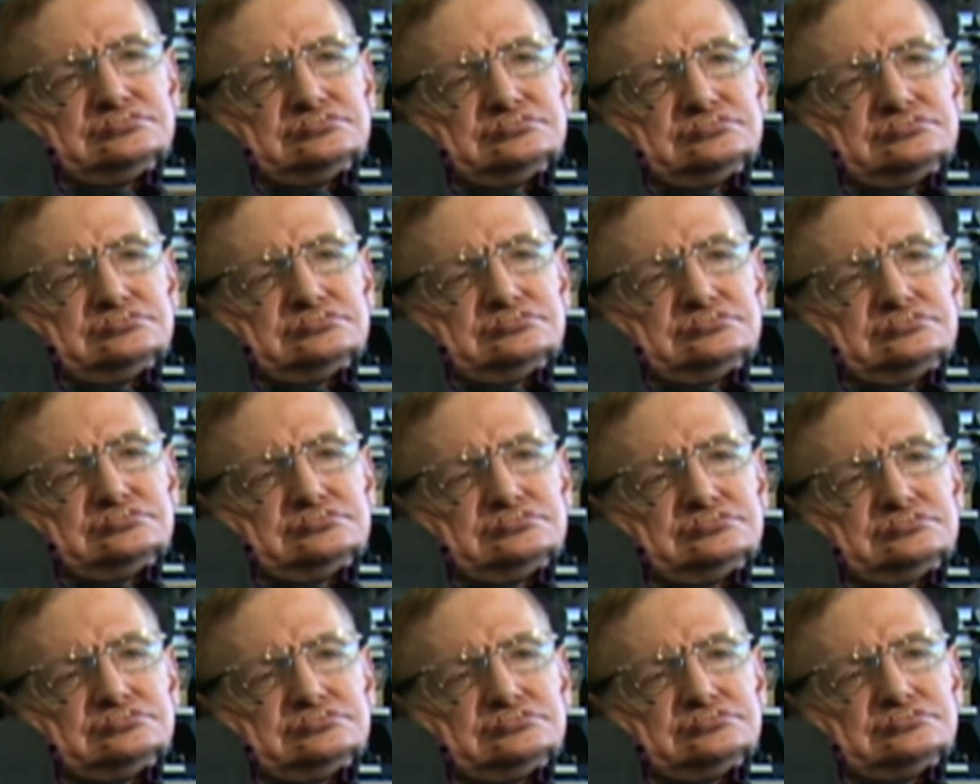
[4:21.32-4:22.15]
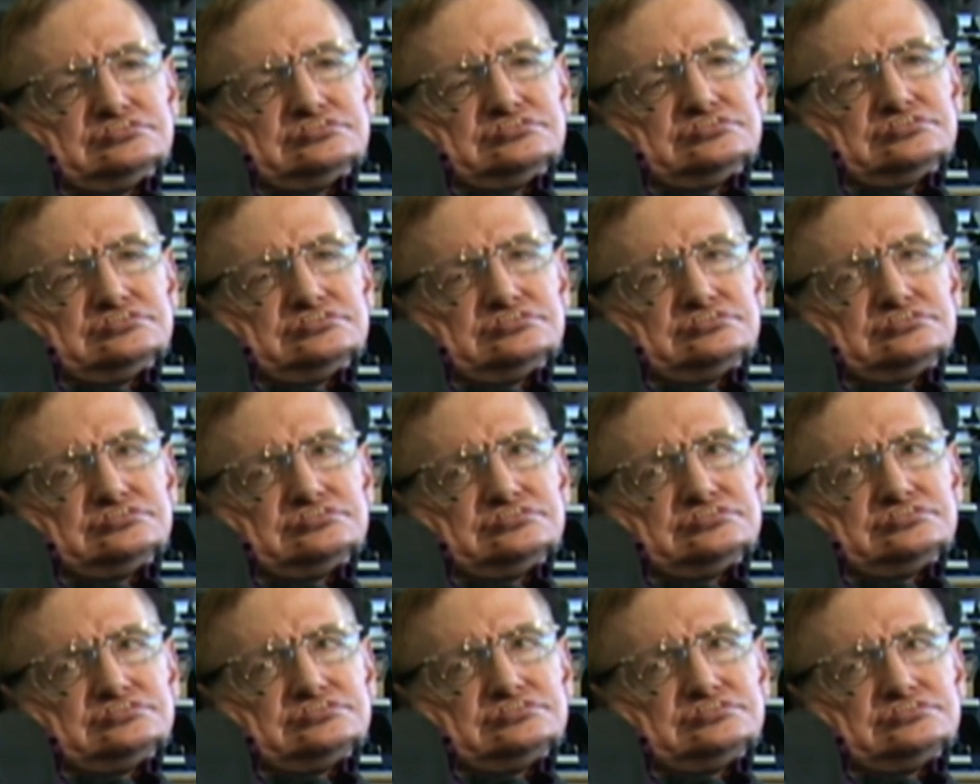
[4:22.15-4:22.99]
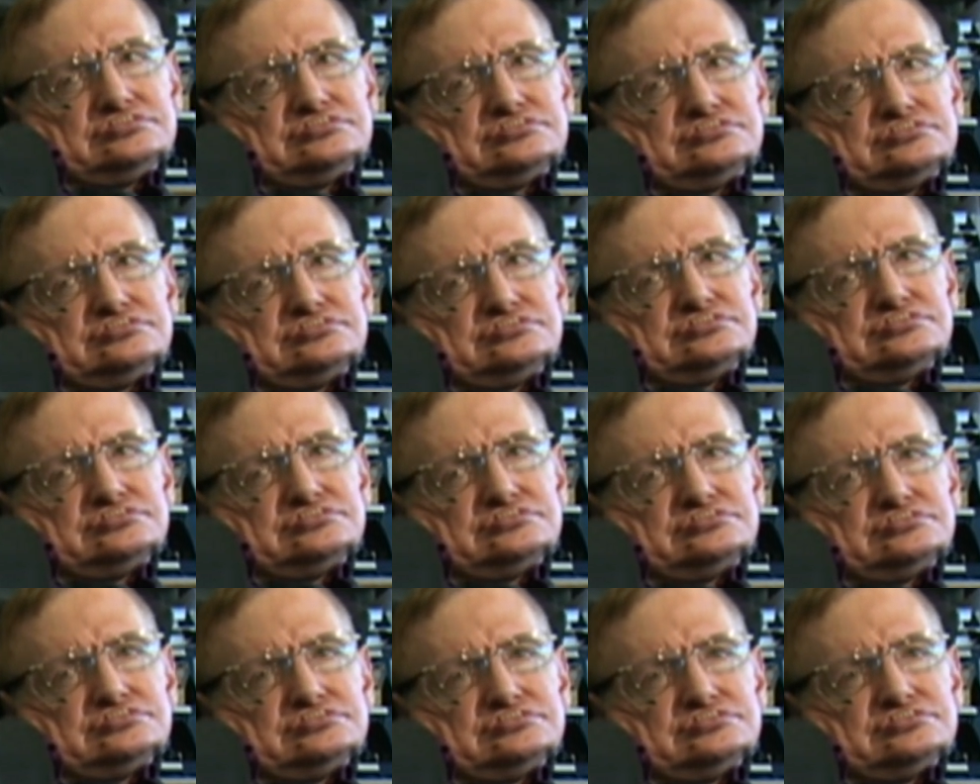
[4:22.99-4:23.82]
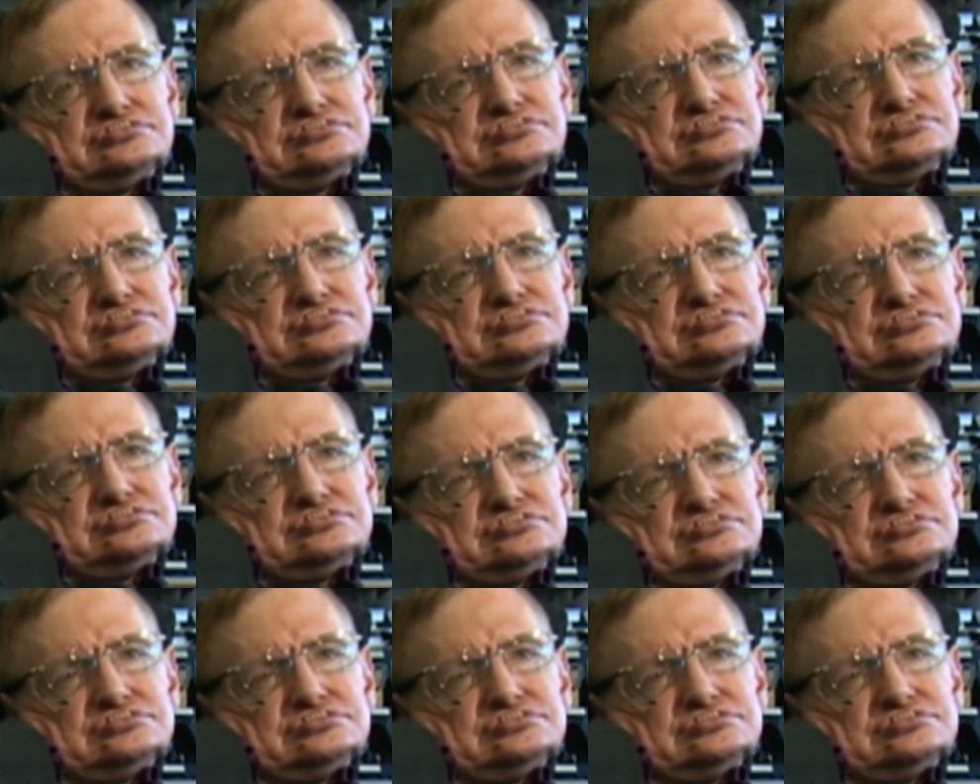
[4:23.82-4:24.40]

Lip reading: No one is speaking in this clip.